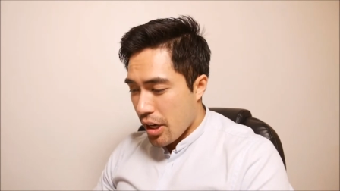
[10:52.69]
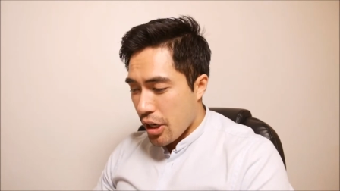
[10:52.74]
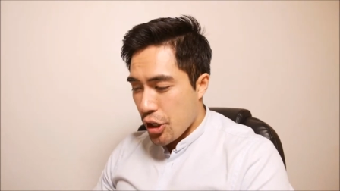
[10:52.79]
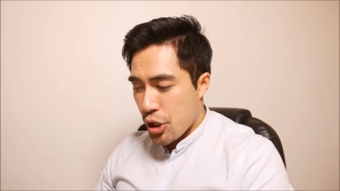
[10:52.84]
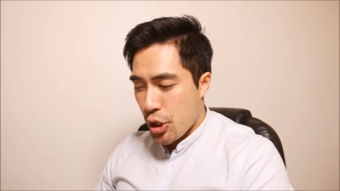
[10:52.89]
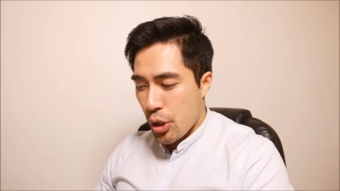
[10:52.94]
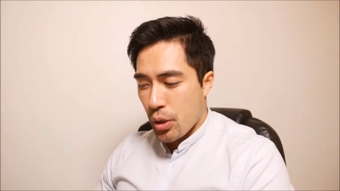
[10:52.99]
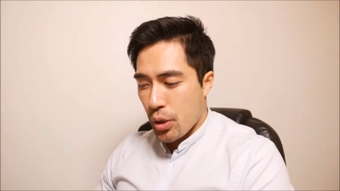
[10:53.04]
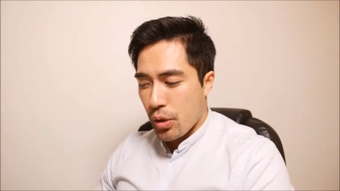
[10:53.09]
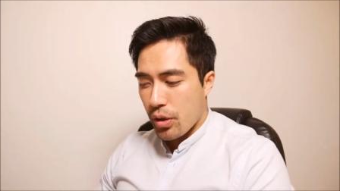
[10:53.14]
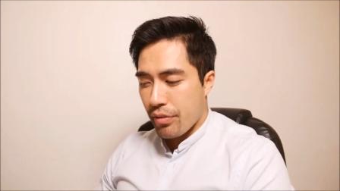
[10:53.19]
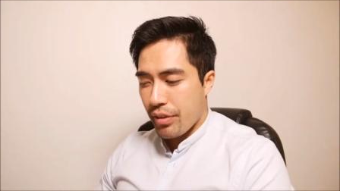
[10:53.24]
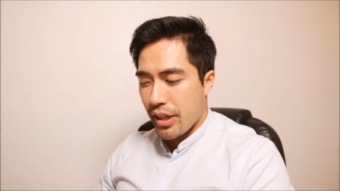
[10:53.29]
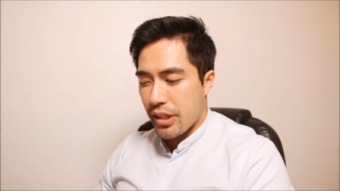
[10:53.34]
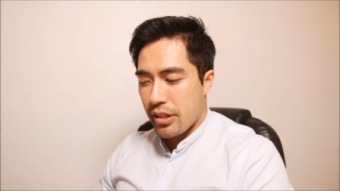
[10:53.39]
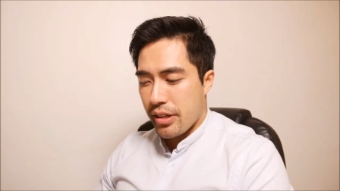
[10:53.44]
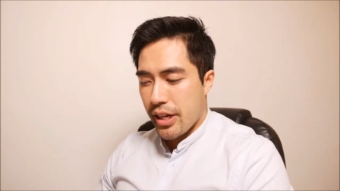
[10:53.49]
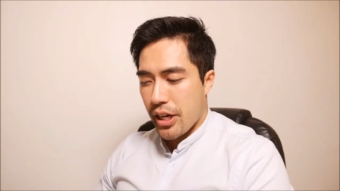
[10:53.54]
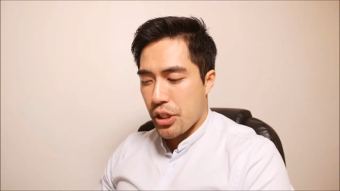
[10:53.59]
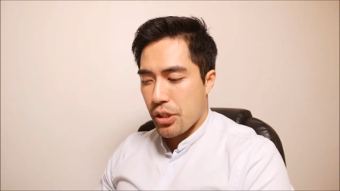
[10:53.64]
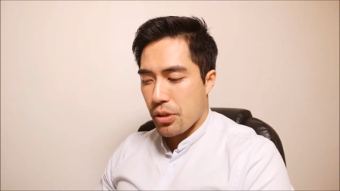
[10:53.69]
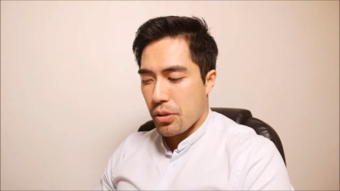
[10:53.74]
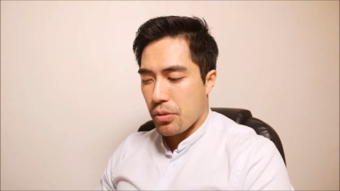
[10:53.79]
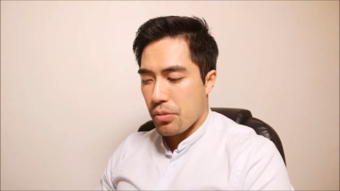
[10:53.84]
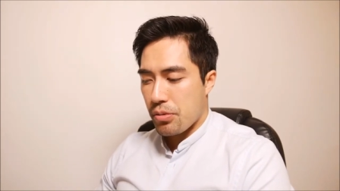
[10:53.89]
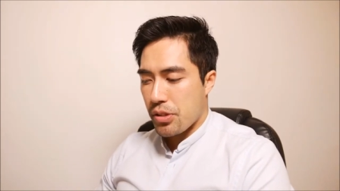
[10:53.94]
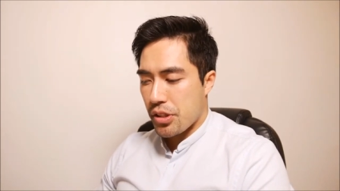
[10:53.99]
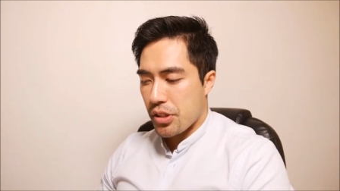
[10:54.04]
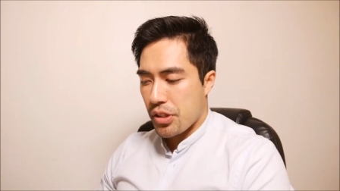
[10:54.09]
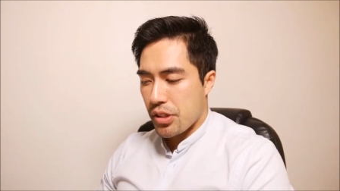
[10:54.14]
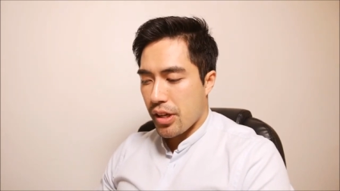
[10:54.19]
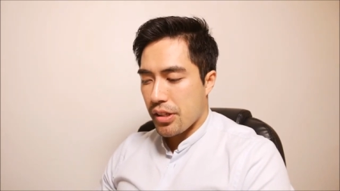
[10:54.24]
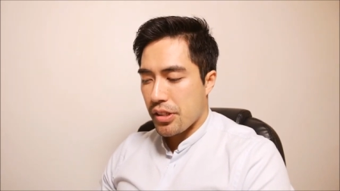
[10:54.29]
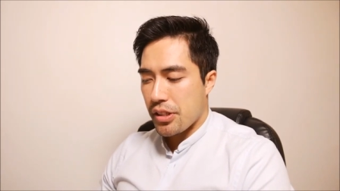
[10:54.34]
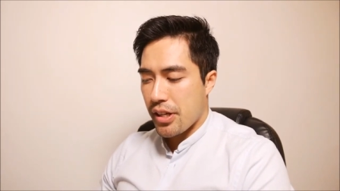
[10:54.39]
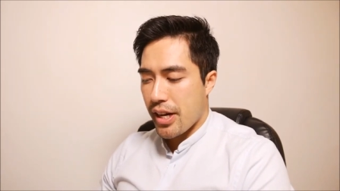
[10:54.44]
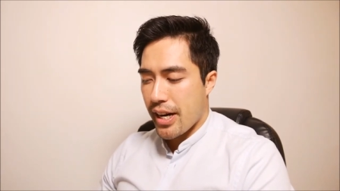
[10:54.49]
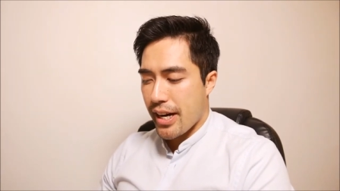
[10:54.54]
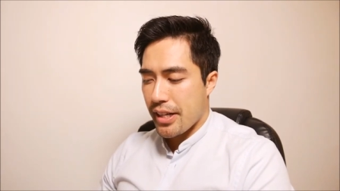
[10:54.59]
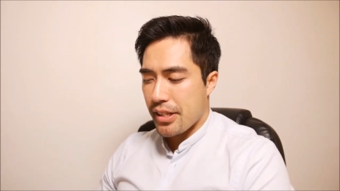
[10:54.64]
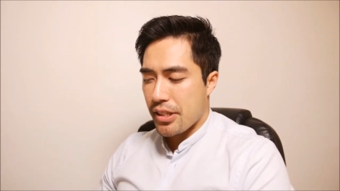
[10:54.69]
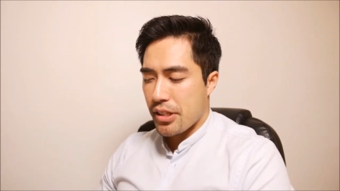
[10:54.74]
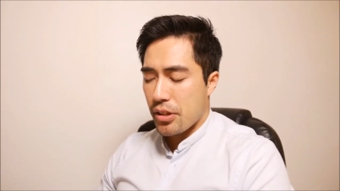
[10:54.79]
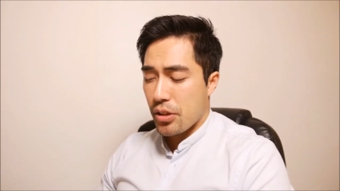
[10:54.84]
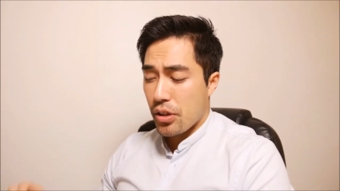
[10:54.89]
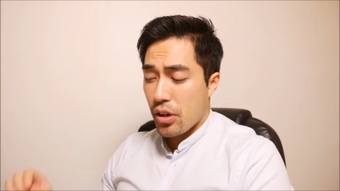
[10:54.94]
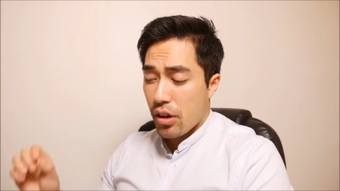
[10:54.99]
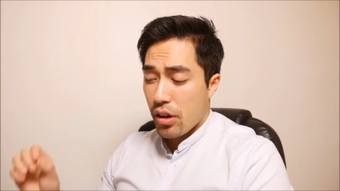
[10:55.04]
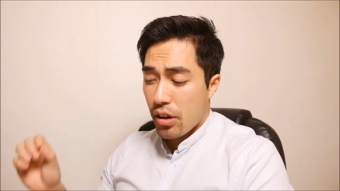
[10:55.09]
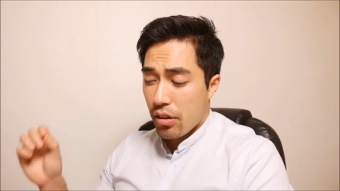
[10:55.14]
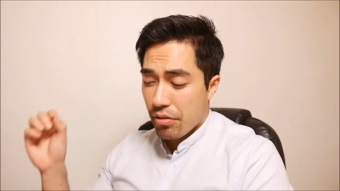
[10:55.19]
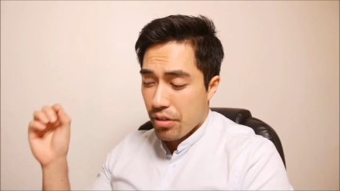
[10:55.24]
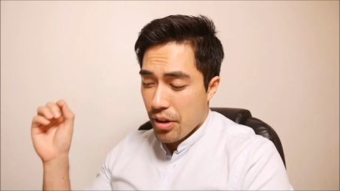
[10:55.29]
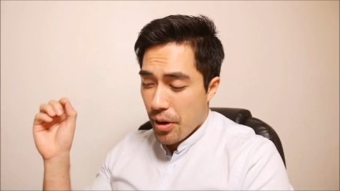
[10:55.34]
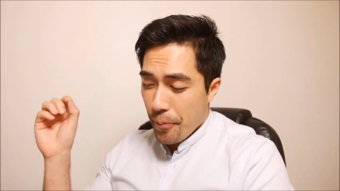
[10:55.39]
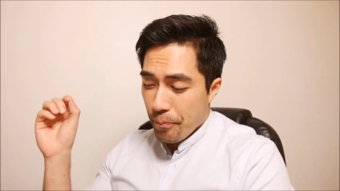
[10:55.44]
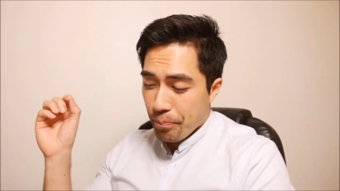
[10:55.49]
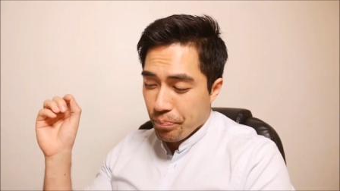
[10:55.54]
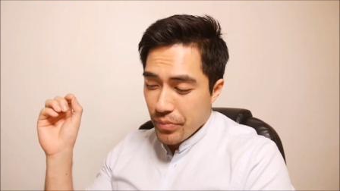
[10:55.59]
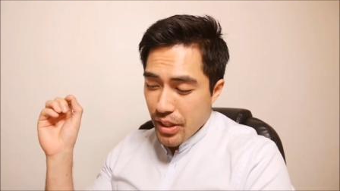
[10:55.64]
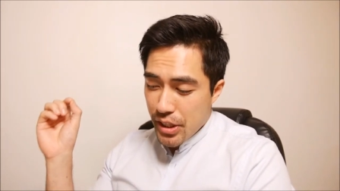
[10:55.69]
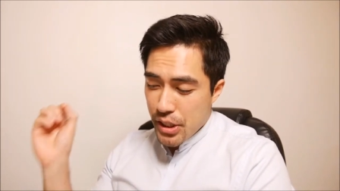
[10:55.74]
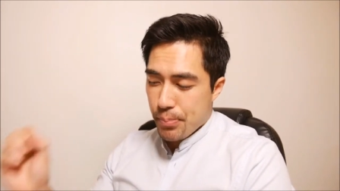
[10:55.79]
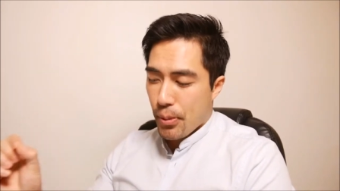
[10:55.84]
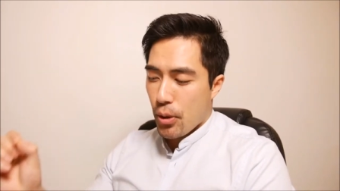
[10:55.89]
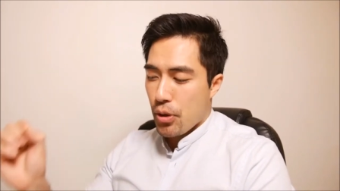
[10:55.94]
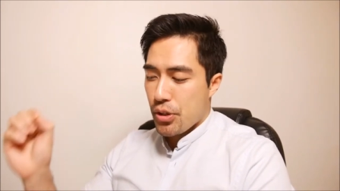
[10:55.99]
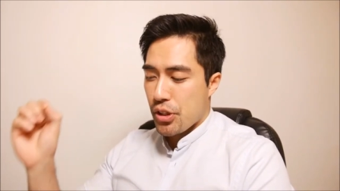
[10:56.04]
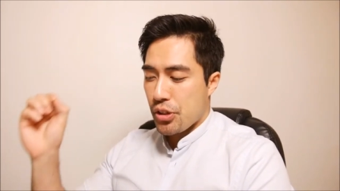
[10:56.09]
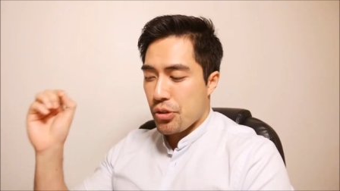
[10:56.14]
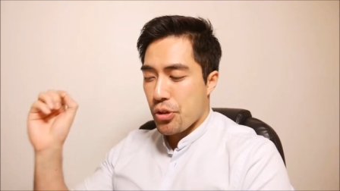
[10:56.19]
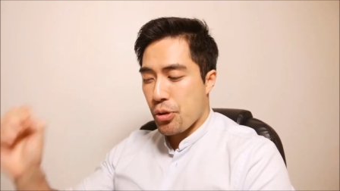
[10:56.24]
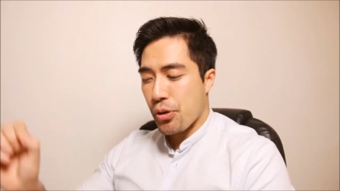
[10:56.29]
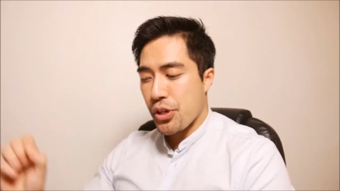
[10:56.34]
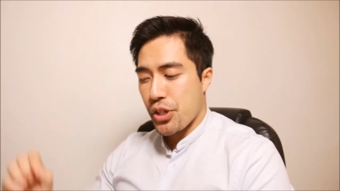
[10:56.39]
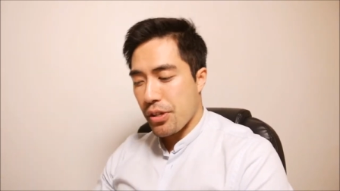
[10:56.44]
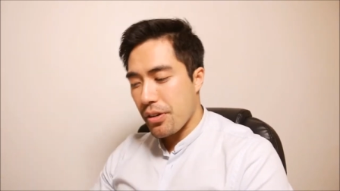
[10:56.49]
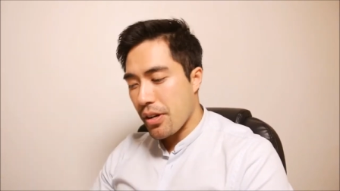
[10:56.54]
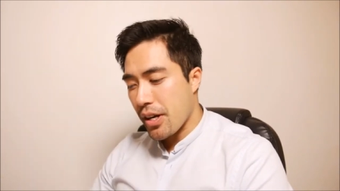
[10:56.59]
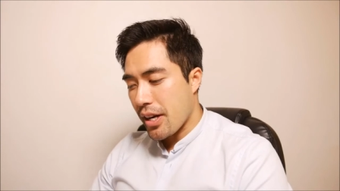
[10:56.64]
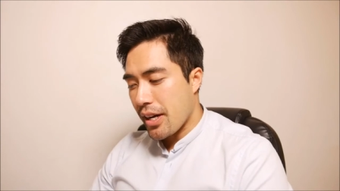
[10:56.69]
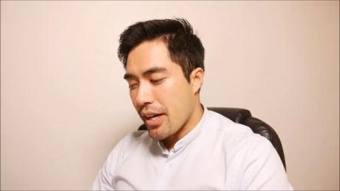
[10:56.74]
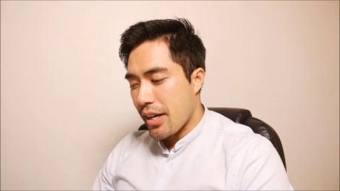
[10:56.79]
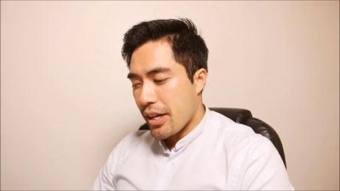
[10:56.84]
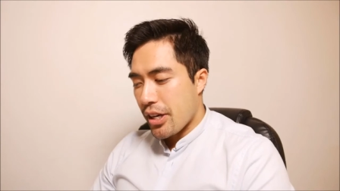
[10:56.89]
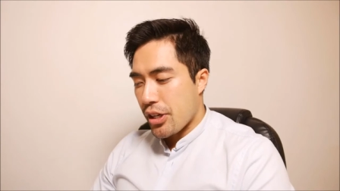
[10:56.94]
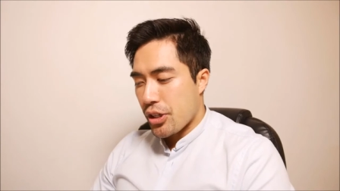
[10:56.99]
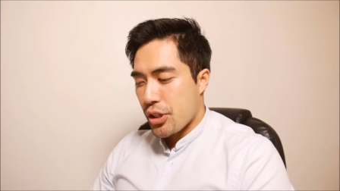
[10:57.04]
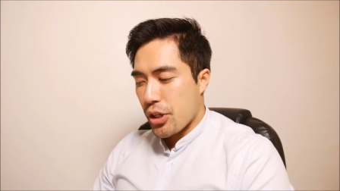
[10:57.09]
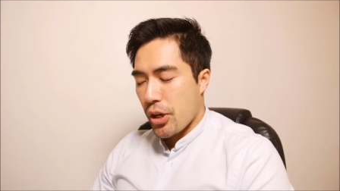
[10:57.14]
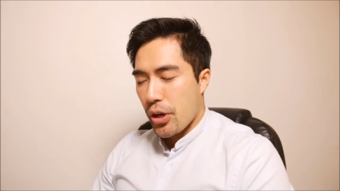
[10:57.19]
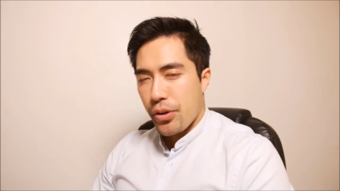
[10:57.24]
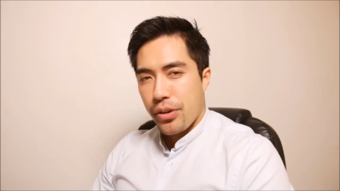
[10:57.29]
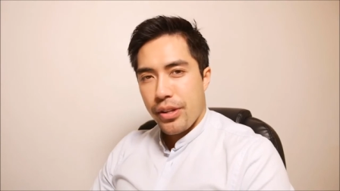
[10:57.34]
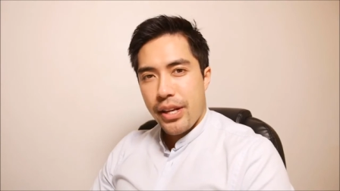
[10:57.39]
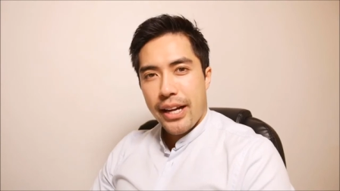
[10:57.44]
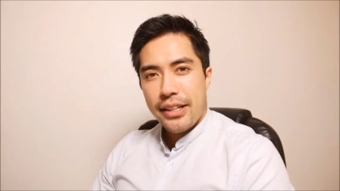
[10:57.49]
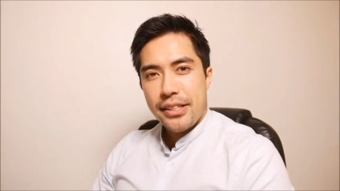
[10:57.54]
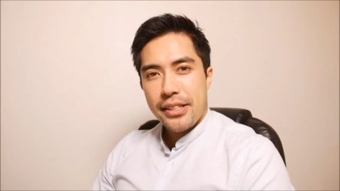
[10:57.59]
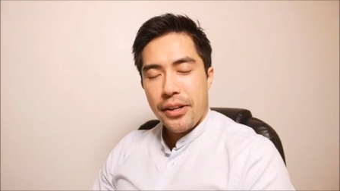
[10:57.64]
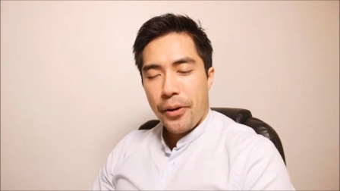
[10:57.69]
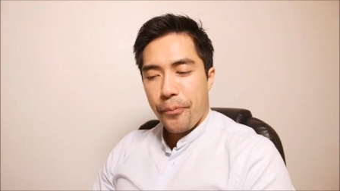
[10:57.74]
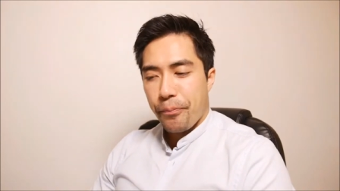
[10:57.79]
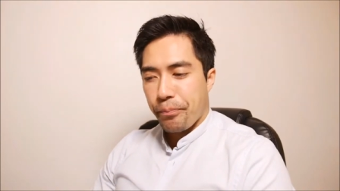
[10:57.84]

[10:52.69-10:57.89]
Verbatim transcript: The Journal of International Society of Sports Nutrition showed that